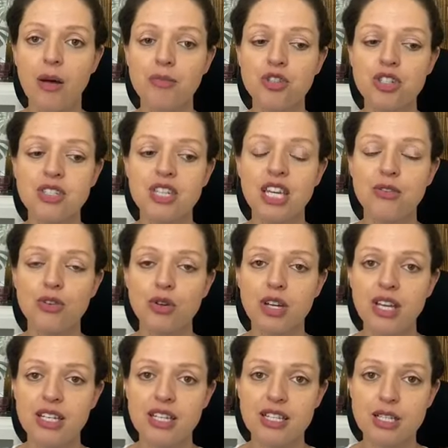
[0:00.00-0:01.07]
just to give your
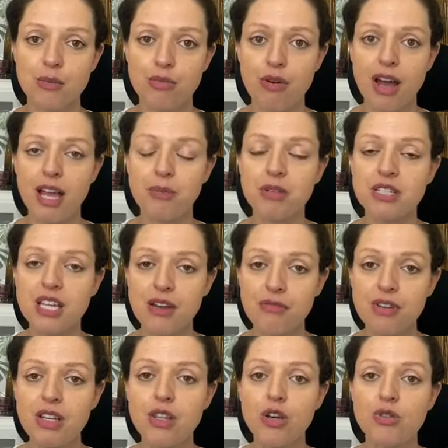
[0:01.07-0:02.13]
kidneys a break. But
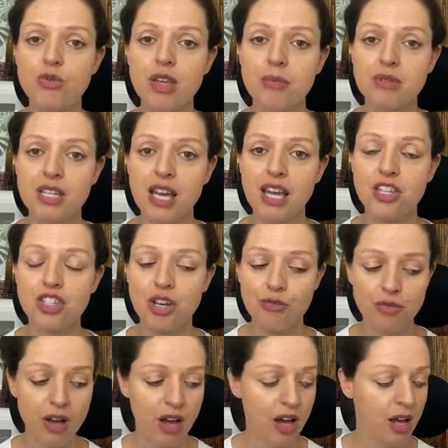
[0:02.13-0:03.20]
definitely those with
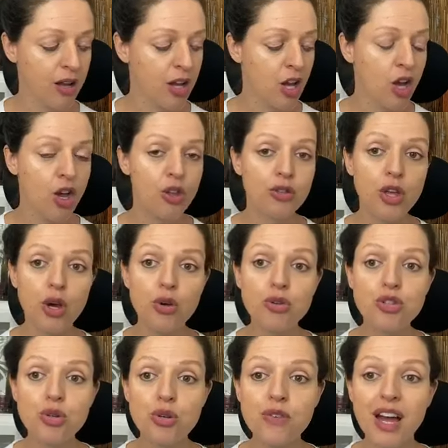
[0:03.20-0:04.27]
MTHFR,
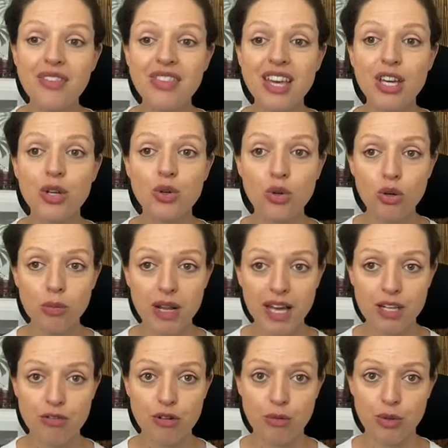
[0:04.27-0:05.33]
those who have had their
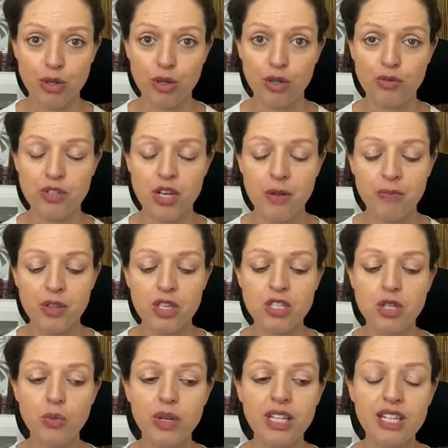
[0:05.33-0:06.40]
gallbladder removed.
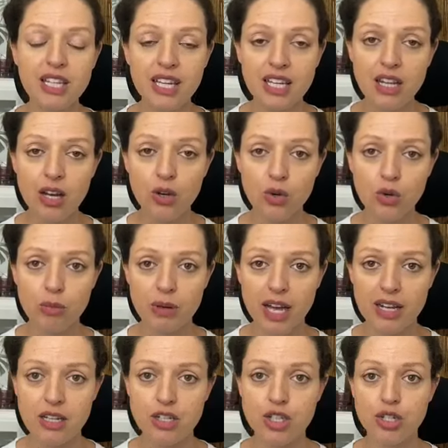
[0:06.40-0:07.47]
So we need our
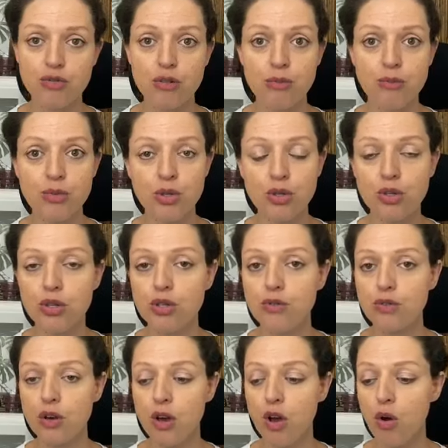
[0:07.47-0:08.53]
gallbladder to
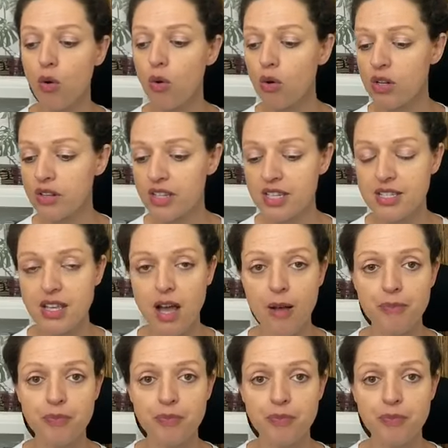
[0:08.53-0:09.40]
remove all of these